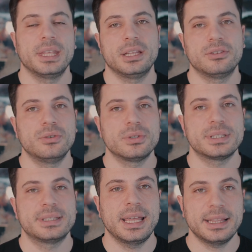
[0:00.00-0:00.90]

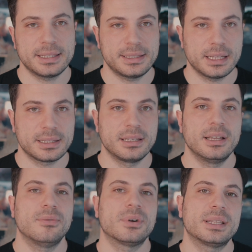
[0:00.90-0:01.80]
introduces datasets
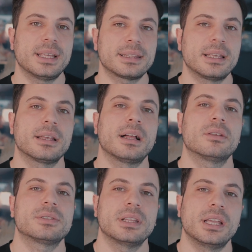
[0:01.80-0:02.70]
for detecting
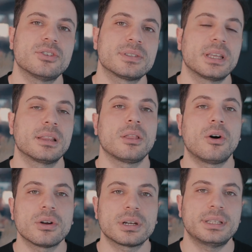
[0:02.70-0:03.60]
hallucinations in
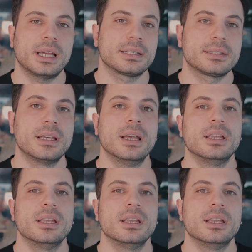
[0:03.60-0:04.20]
longer texts